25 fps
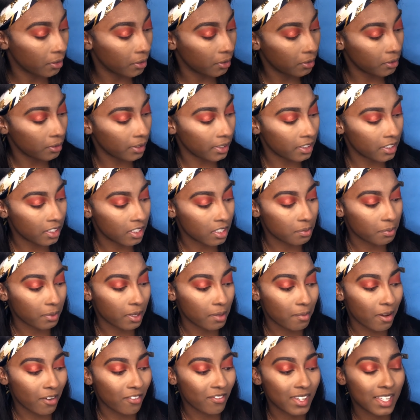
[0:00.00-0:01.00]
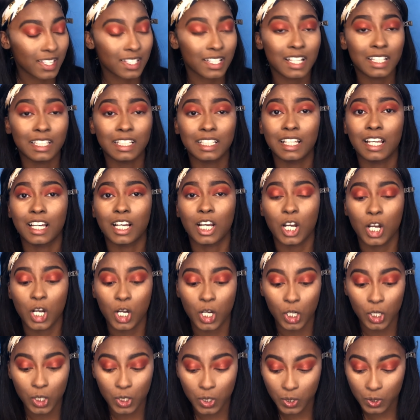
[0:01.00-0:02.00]
Oh, I need to spray my face. I look like a
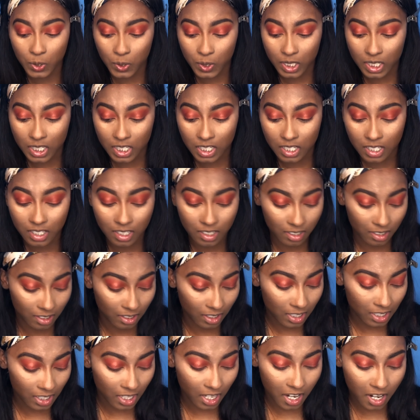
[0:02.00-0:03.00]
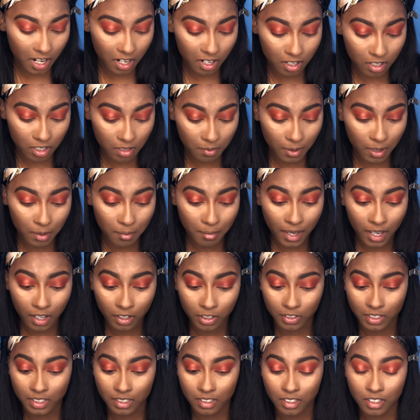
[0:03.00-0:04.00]
ghost this Airspun powder
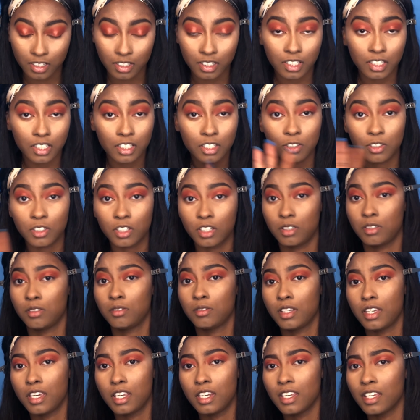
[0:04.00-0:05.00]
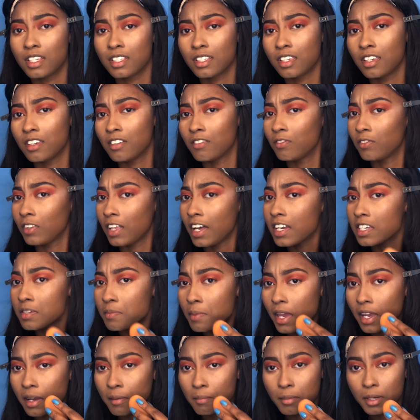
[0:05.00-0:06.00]
is good. You know, it doesn't give
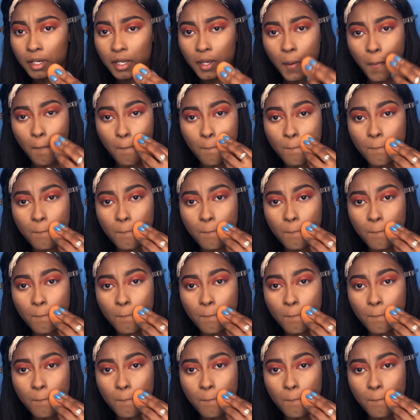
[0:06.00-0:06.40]
flashback, but